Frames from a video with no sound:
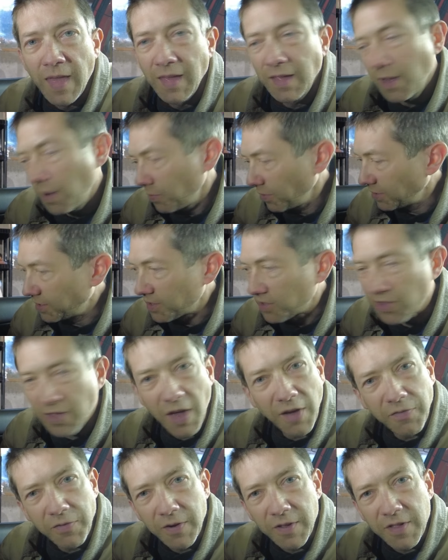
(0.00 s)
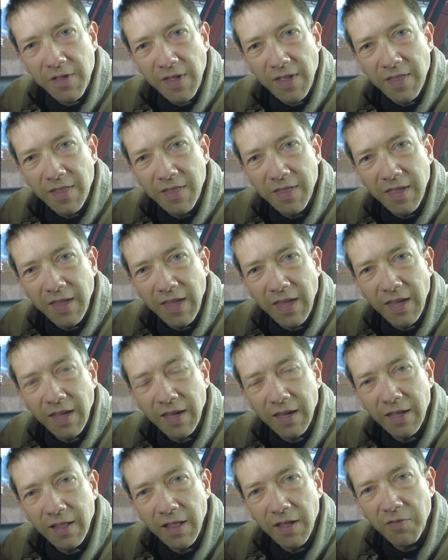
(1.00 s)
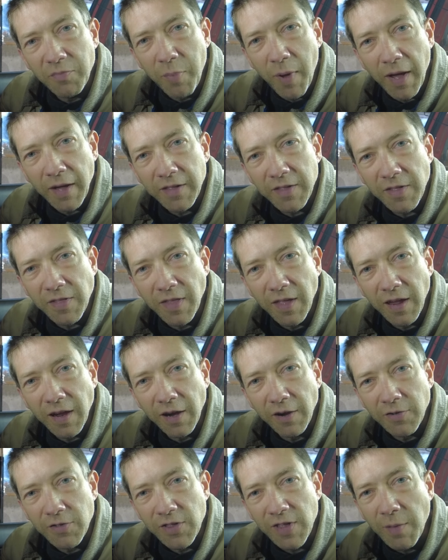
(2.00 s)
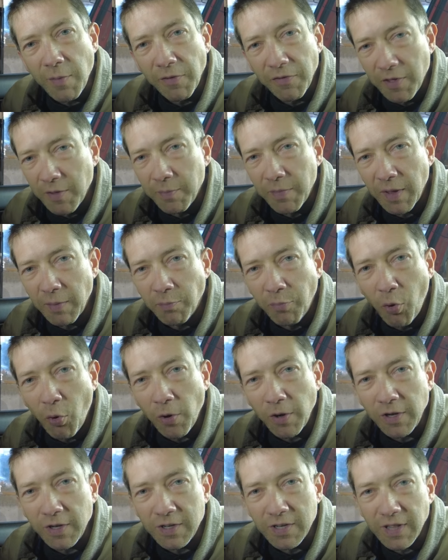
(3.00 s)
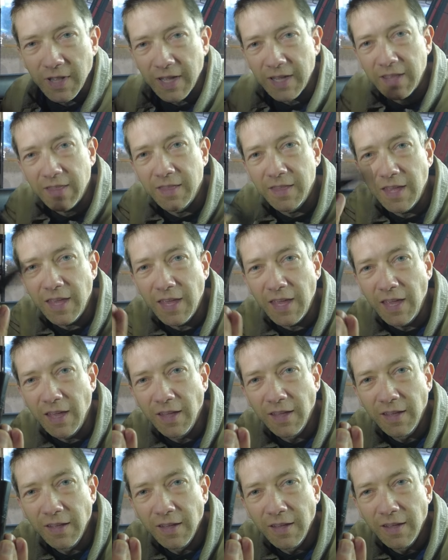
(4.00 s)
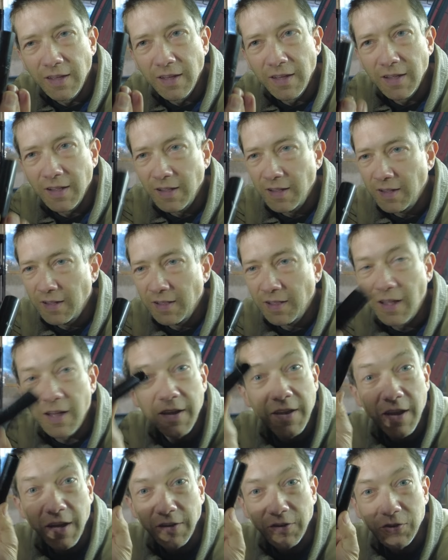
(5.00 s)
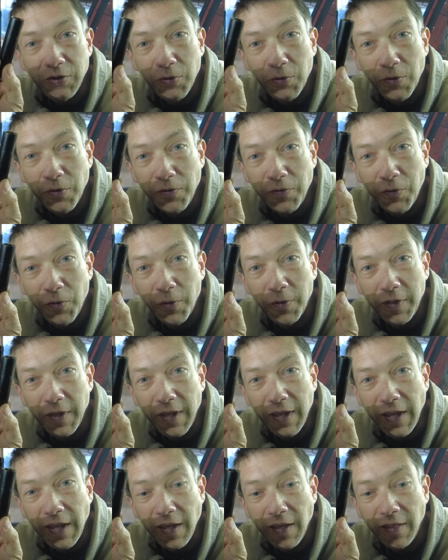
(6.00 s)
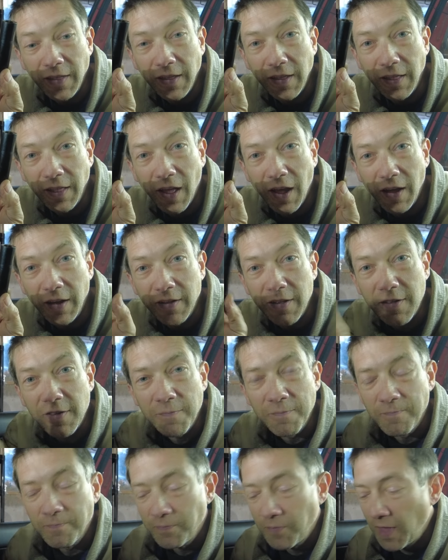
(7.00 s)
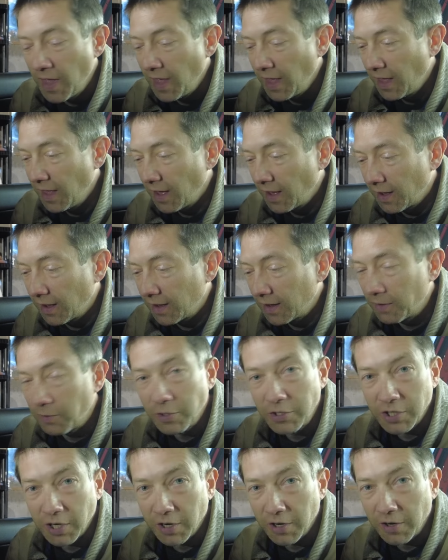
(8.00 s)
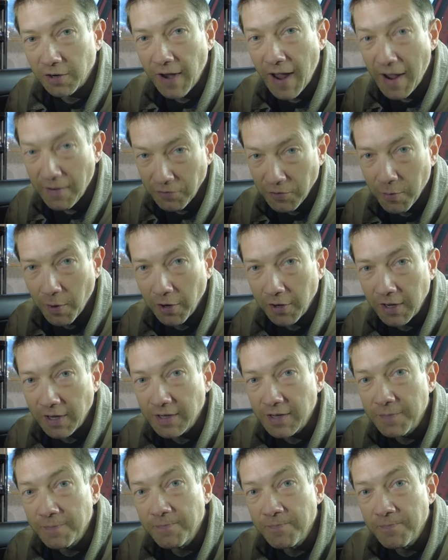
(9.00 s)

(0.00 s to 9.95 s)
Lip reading: Couple of discoveries in the glove box there. Some of them important, like the lug nut tool for the lugs, which are aftermarket.